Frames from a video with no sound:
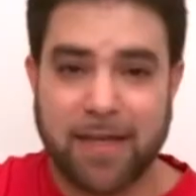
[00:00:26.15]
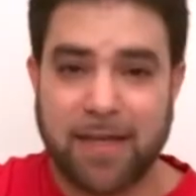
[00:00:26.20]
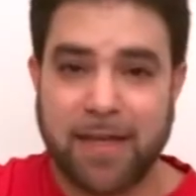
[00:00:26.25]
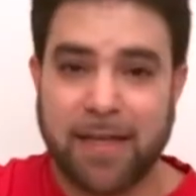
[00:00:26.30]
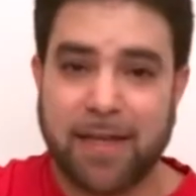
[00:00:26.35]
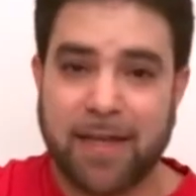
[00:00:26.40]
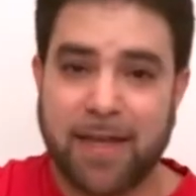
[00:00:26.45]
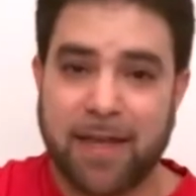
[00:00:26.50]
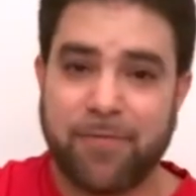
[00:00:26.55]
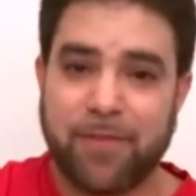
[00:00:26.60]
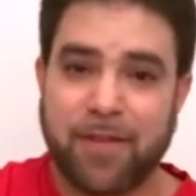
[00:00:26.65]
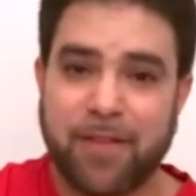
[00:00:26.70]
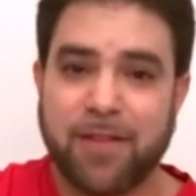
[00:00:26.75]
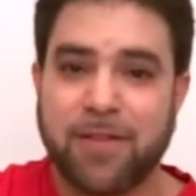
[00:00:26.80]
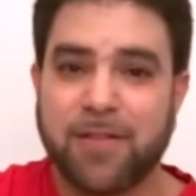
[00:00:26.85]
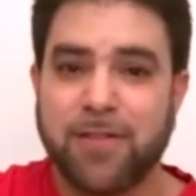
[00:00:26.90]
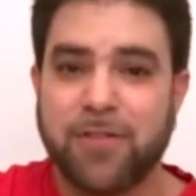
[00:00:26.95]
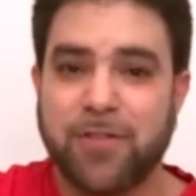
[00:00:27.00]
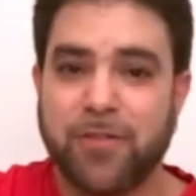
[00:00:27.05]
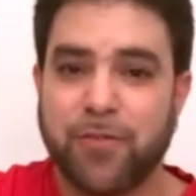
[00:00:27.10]
and
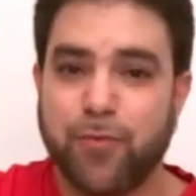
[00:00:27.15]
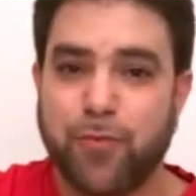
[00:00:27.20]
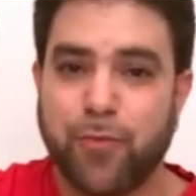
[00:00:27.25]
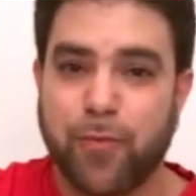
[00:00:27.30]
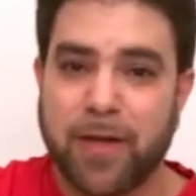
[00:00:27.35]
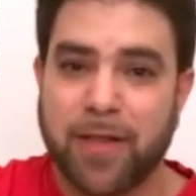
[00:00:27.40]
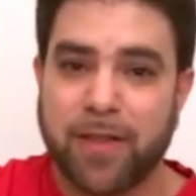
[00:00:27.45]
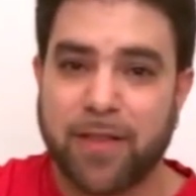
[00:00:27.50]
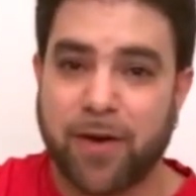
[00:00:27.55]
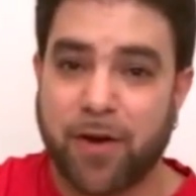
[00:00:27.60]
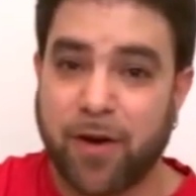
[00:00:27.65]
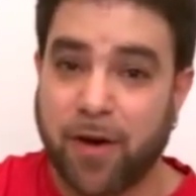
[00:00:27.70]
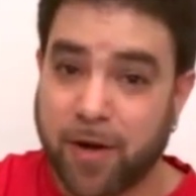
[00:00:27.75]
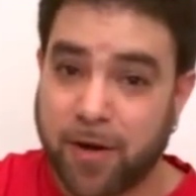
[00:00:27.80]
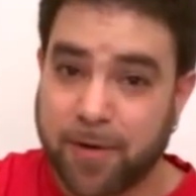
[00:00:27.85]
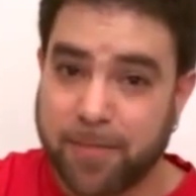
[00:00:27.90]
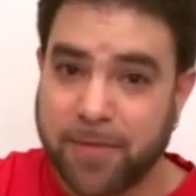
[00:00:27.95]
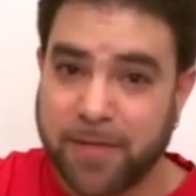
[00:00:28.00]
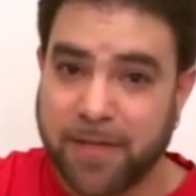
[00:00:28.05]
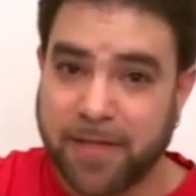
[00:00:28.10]
everything to do with
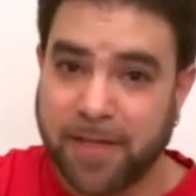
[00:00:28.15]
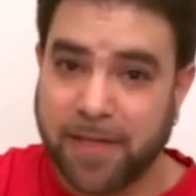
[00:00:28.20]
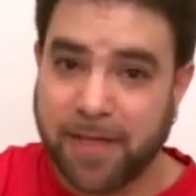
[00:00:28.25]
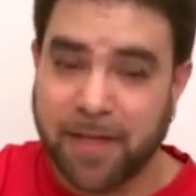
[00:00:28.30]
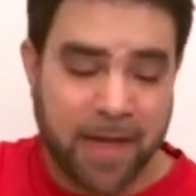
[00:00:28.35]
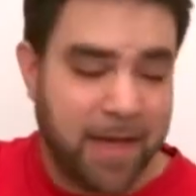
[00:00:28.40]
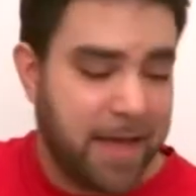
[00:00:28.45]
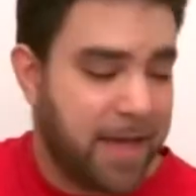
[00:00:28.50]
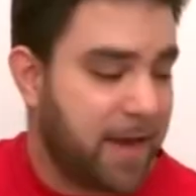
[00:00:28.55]
harmony,